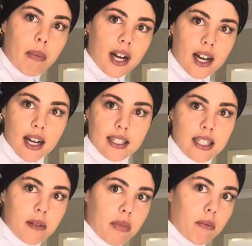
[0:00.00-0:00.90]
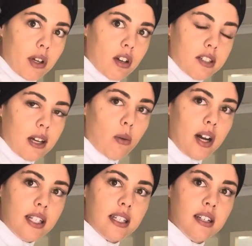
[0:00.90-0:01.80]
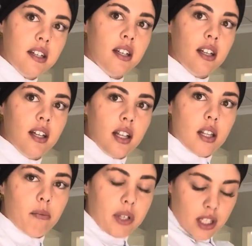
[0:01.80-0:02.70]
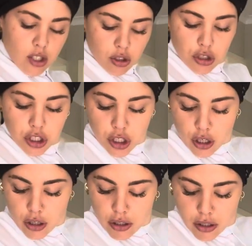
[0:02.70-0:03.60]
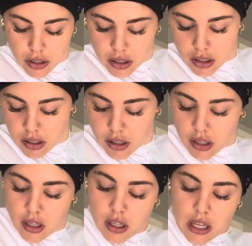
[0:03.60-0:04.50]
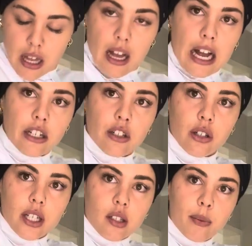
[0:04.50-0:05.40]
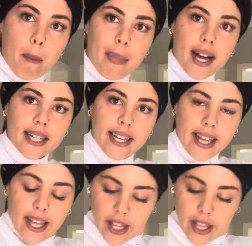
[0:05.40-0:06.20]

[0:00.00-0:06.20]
Makoti, but because I want the beads to show, I do it pandle.